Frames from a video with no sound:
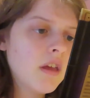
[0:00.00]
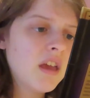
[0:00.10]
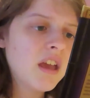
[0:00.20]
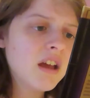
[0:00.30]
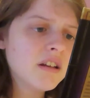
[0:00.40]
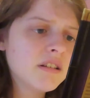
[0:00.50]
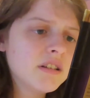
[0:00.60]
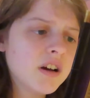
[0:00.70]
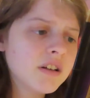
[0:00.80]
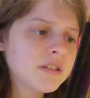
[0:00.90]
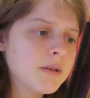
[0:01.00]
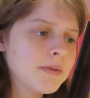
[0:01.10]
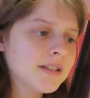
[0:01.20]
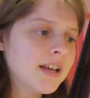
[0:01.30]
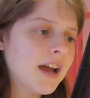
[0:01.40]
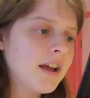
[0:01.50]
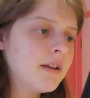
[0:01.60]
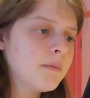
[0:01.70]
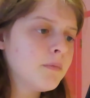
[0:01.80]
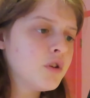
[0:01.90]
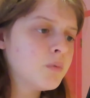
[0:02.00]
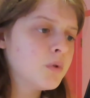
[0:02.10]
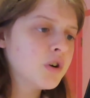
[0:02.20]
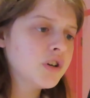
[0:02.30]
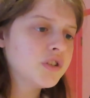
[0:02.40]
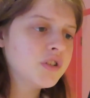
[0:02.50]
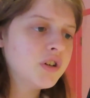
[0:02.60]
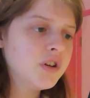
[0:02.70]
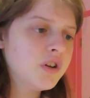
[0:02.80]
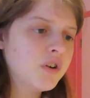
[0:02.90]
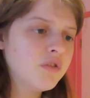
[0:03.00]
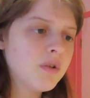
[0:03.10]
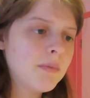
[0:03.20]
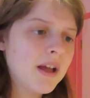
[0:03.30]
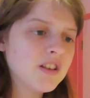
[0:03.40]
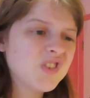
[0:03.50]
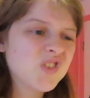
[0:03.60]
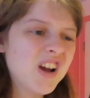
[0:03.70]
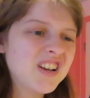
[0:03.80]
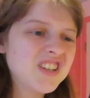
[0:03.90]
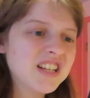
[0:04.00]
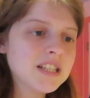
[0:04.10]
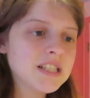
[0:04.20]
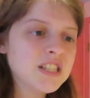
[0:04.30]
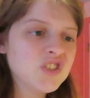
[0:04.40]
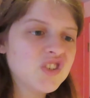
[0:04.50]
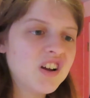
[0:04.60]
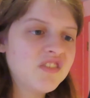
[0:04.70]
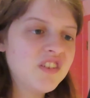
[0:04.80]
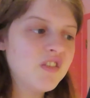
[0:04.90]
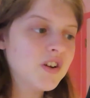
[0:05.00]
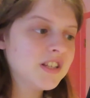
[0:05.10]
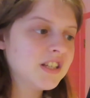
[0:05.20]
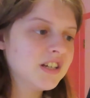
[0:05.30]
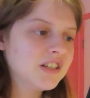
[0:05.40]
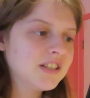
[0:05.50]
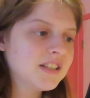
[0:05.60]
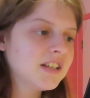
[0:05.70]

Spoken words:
and tossed them aside. Warner stood over Ben, scratching his scruffy whiskers.